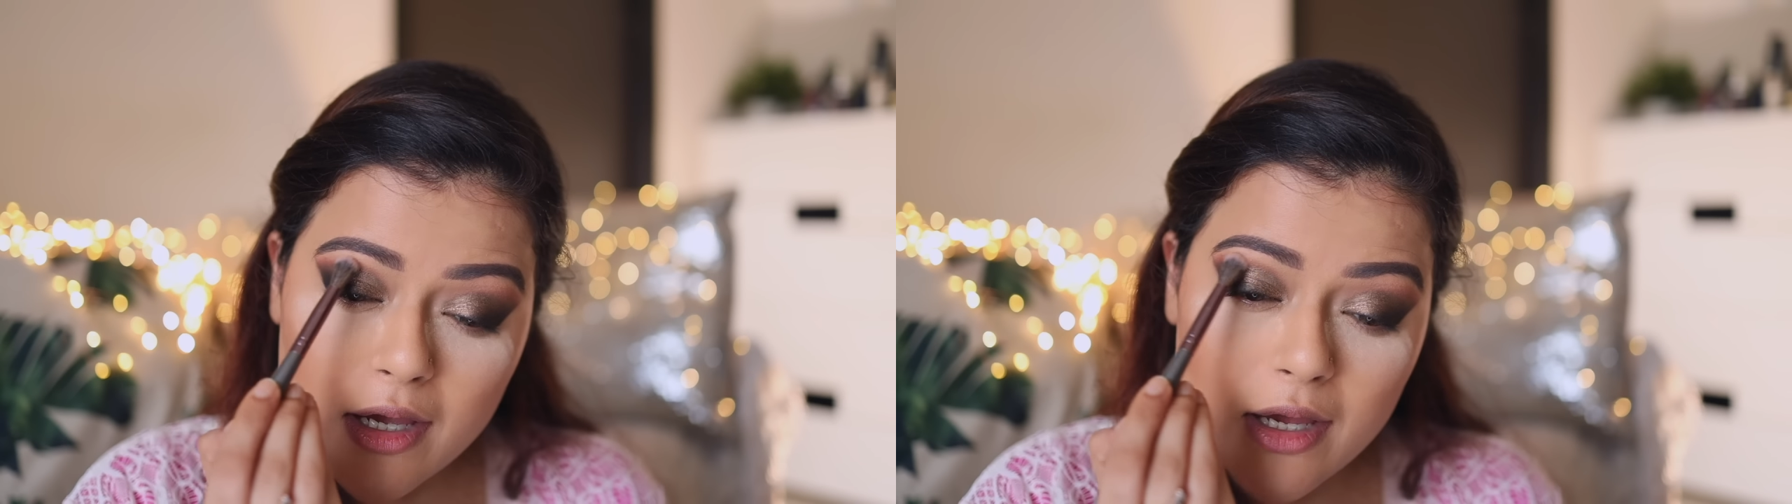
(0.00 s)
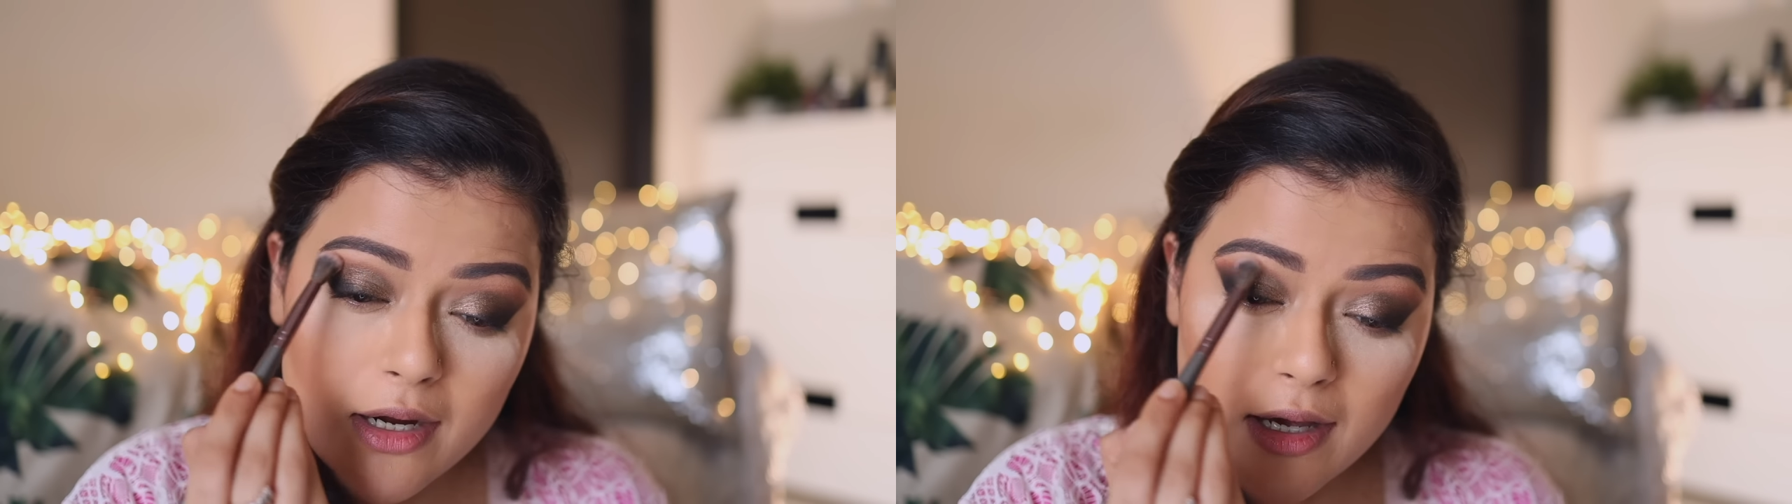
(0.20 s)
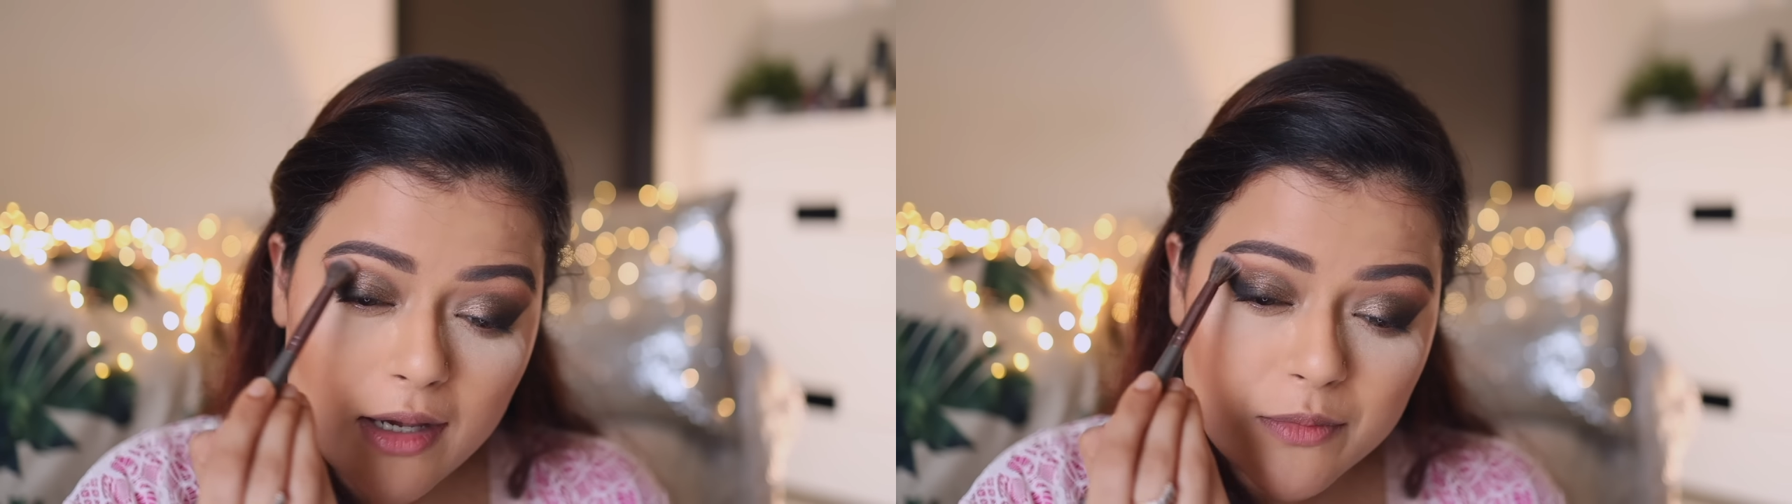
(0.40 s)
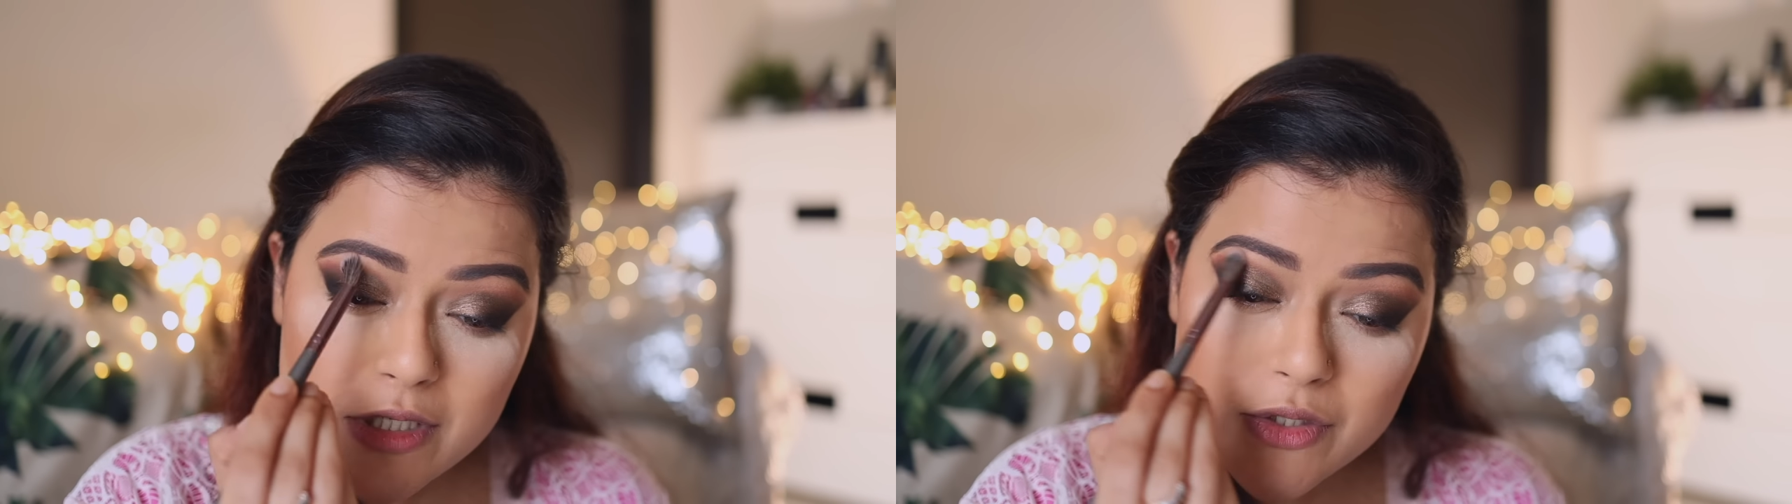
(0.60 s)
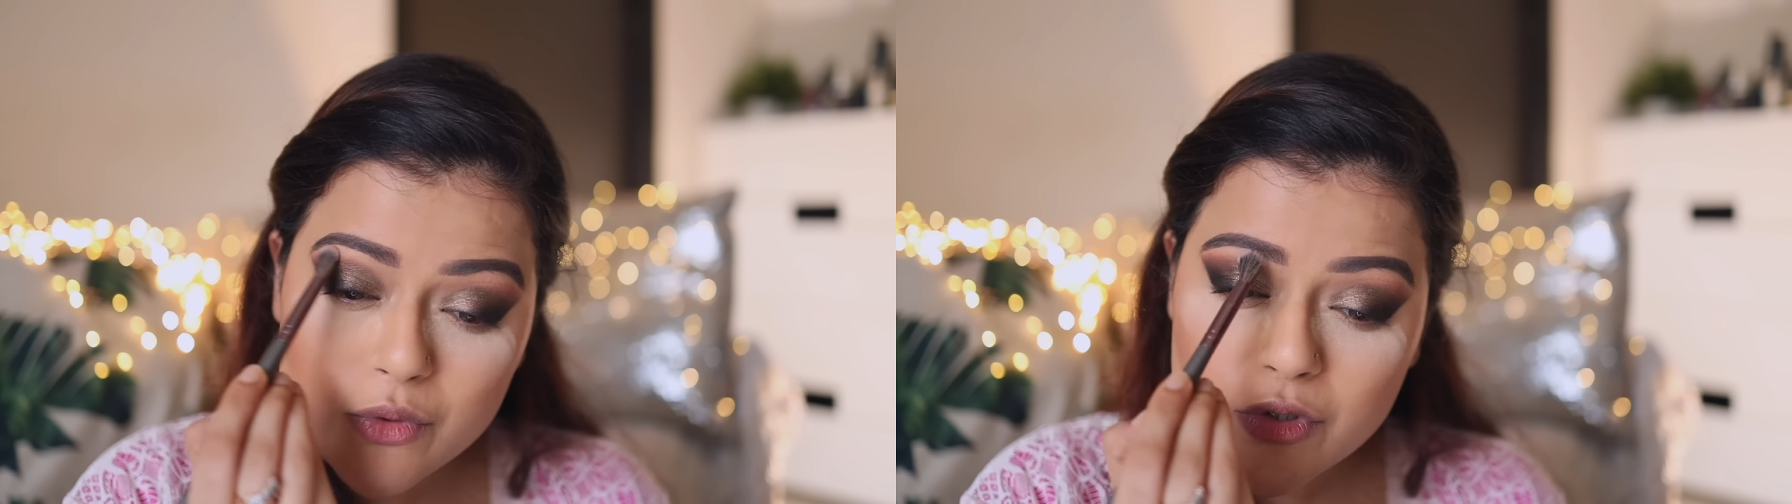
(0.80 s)
and I'm
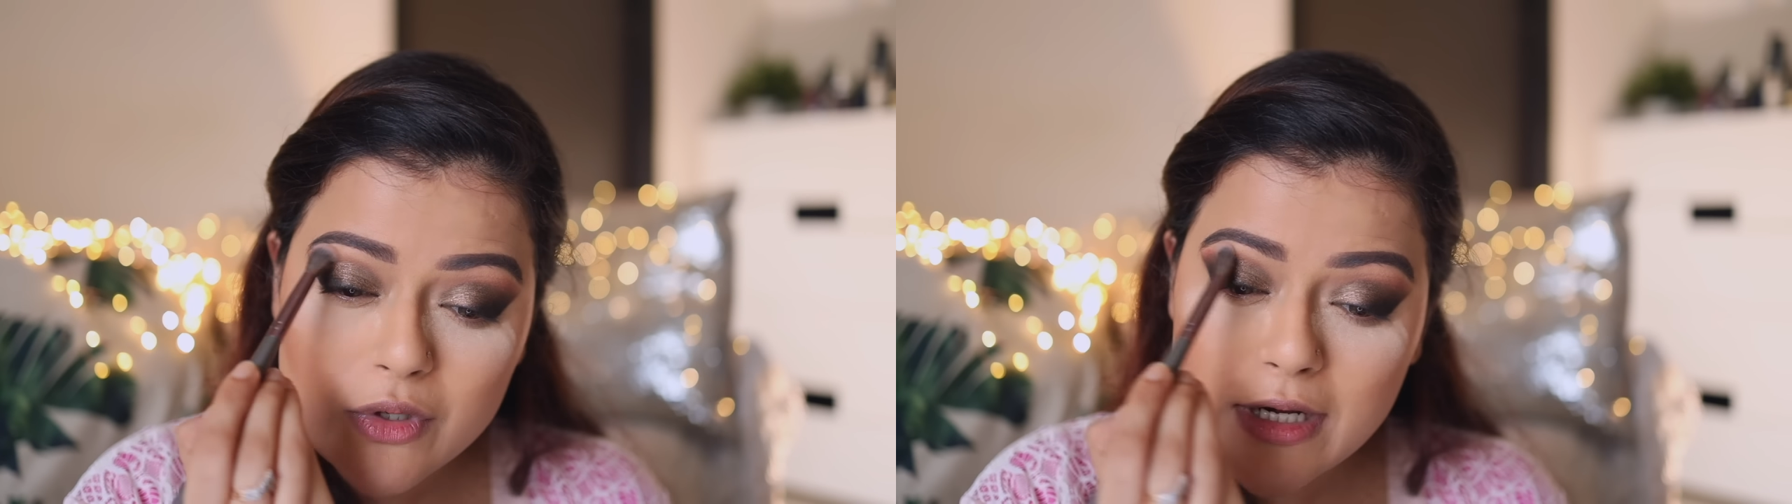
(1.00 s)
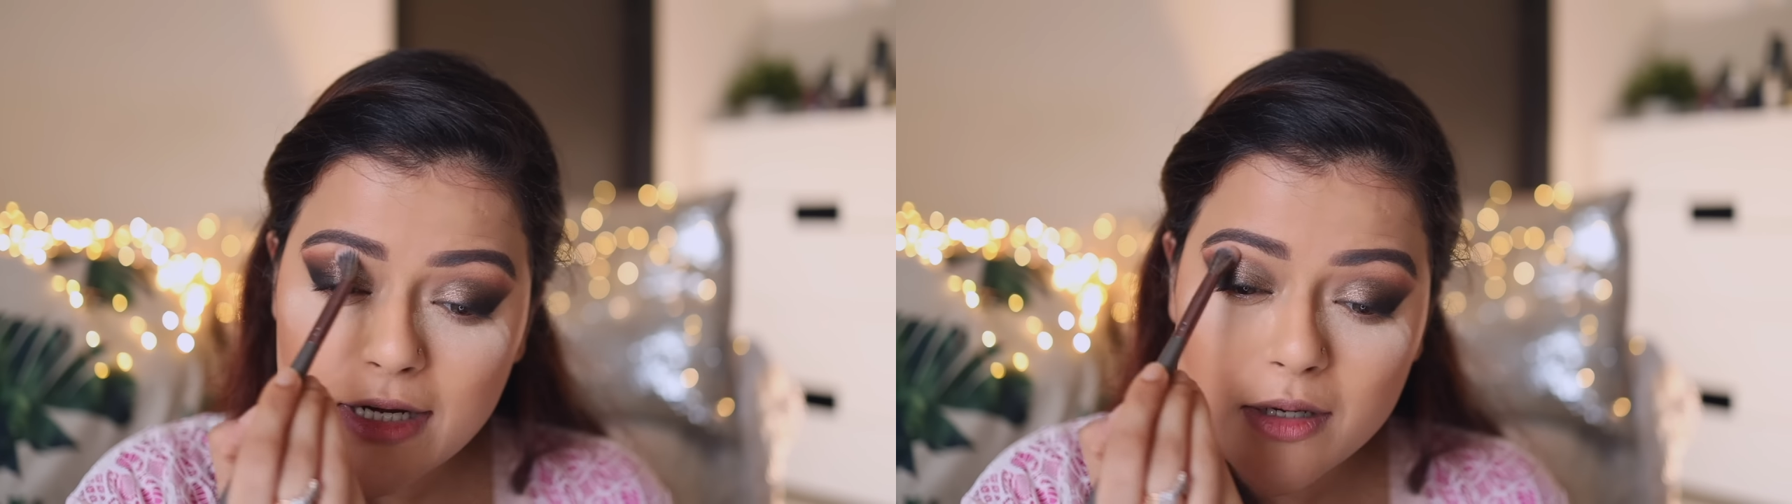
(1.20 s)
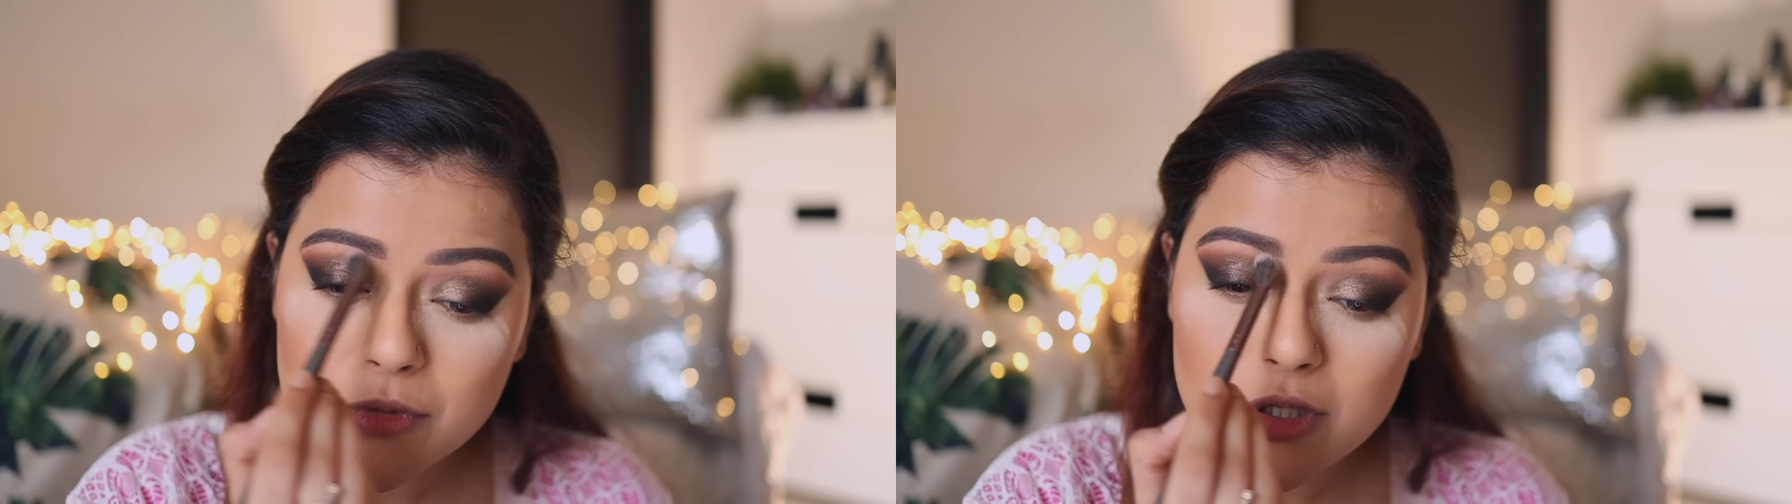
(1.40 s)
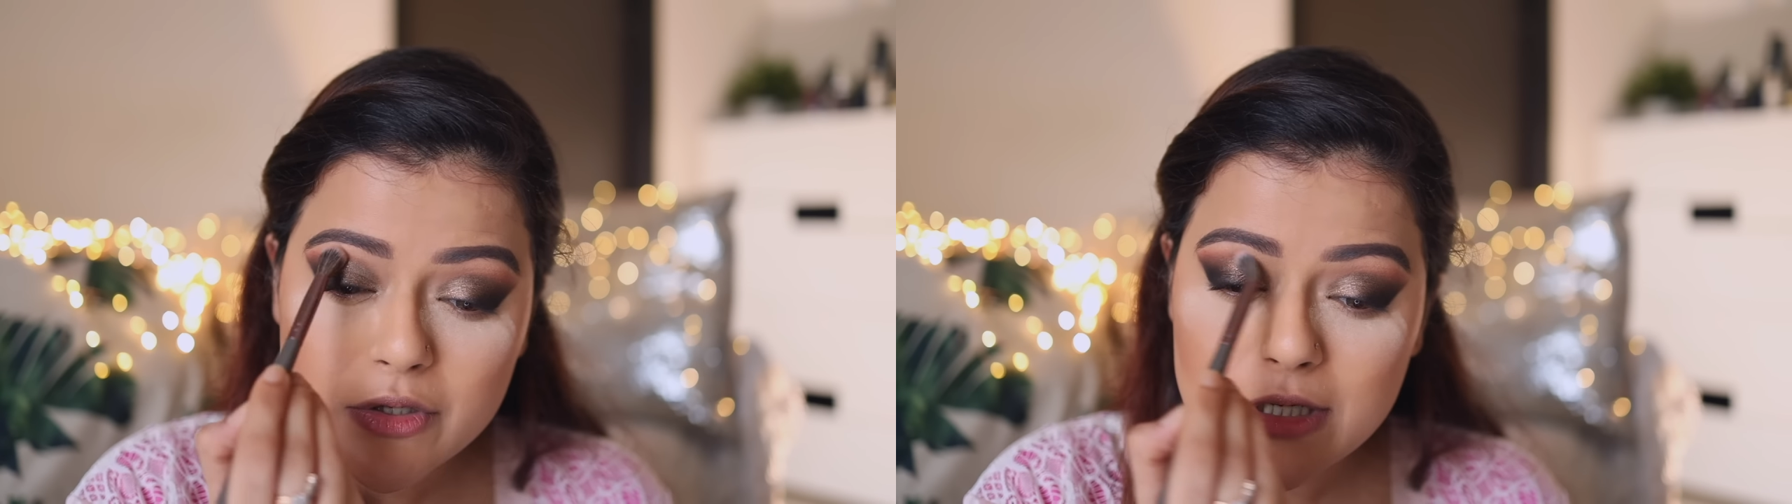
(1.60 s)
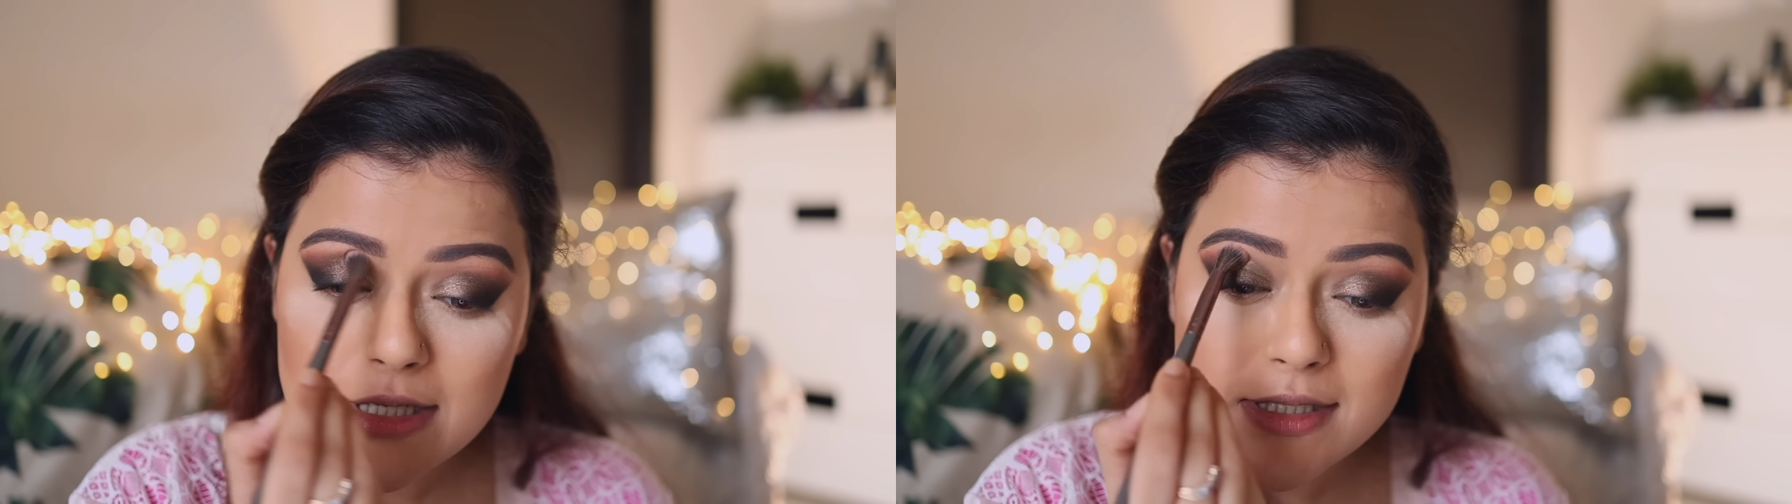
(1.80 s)
just going to clean up the
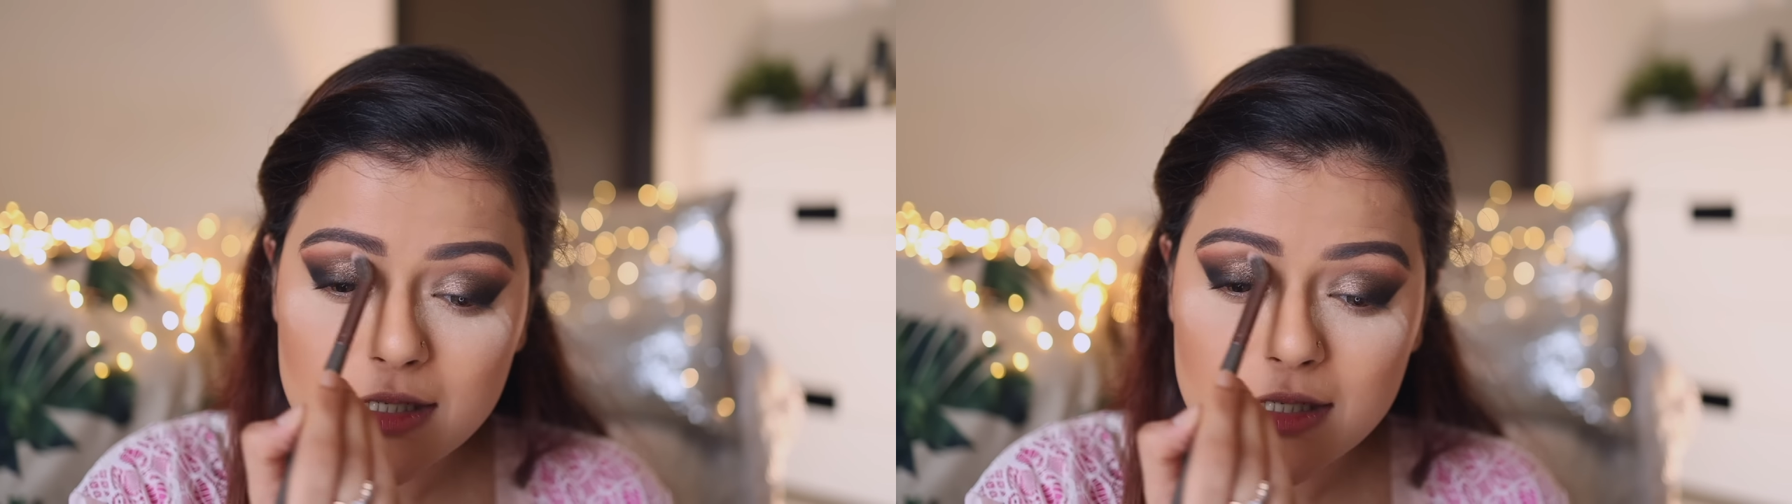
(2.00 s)
crease